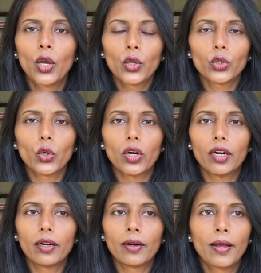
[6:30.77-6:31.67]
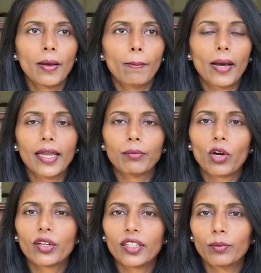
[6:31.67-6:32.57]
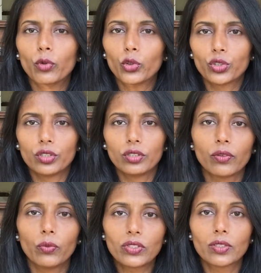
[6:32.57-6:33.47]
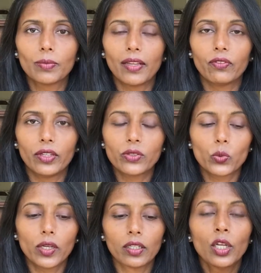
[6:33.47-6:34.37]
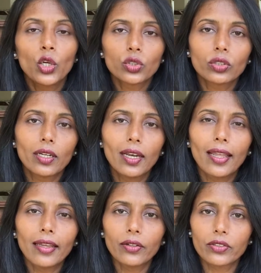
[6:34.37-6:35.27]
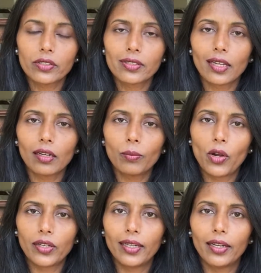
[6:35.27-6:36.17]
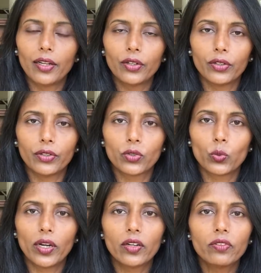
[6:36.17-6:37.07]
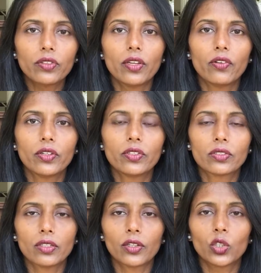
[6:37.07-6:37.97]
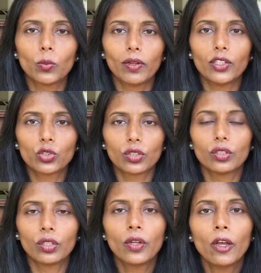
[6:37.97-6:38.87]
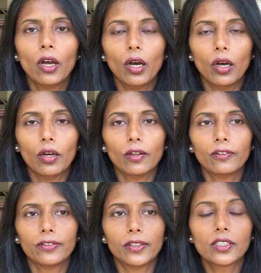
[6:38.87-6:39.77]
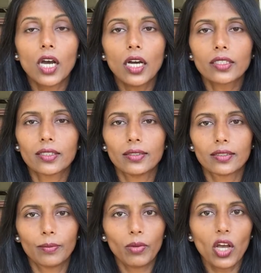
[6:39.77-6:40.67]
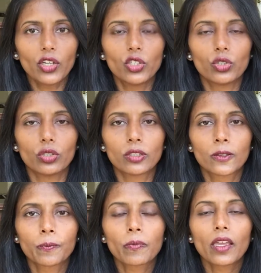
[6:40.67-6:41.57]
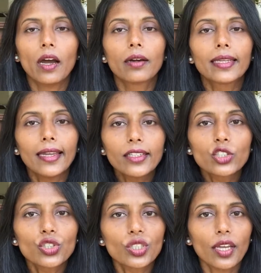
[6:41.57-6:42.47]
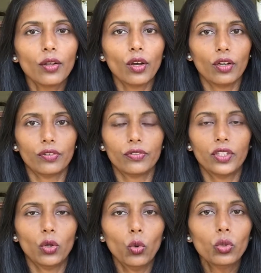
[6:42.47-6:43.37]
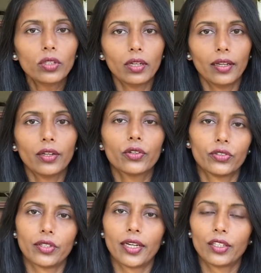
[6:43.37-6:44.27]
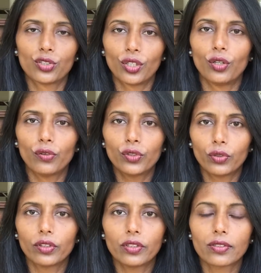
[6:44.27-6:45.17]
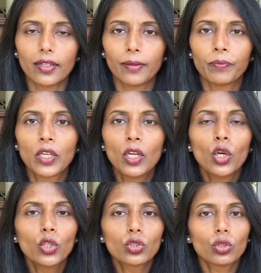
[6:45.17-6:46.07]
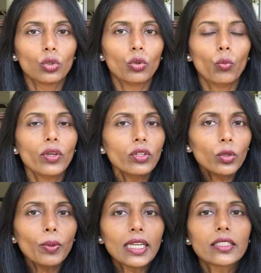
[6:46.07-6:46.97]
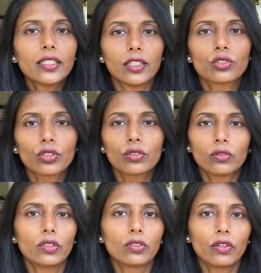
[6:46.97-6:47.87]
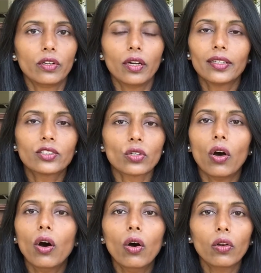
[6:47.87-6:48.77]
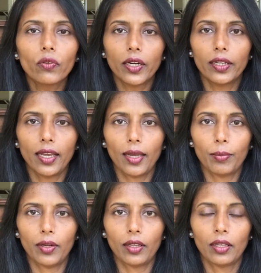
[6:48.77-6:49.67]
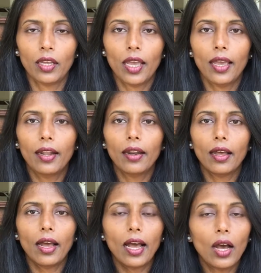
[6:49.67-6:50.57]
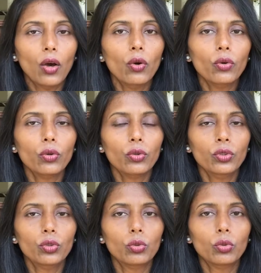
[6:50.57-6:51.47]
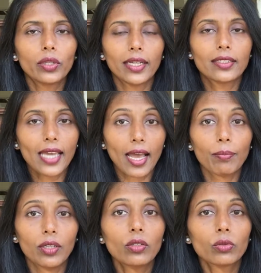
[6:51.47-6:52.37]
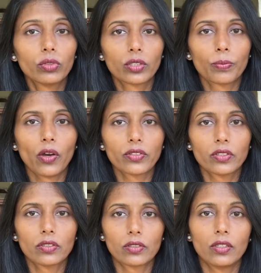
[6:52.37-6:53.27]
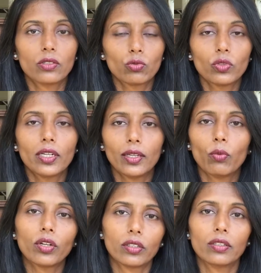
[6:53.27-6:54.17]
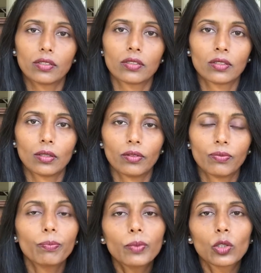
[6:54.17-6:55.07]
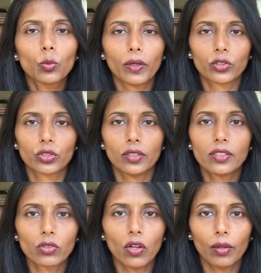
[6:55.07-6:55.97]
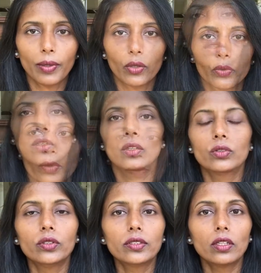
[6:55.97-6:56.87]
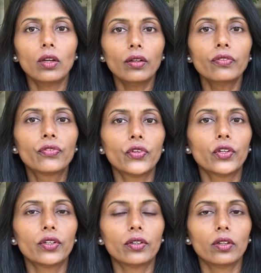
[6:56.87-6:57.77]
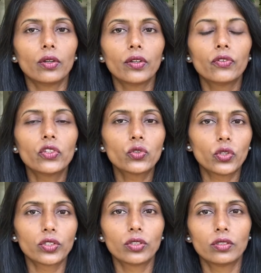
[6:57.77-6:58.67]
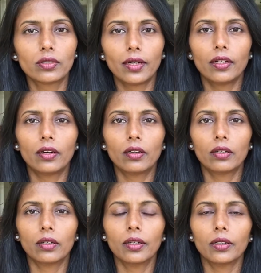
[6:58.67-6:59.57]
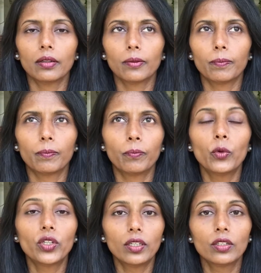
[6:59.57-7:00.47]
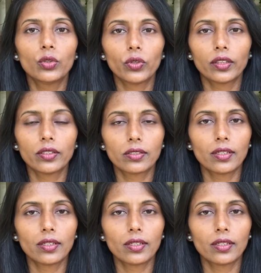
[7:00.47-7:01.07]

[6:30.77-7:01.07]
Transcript: your mind, body, emotion, wisdom level as well. So the layers, the subtle body layers, wherever there is accumulation of toxins and blockages are getting shed off. The older layers are getting shed off during this time. So whether you're paying attention to this or not, it's already happening. And how you can tap into this process is really what this Pitru Paksha is all about. So there's a lot of fear, a lot of restrictions that are put in during this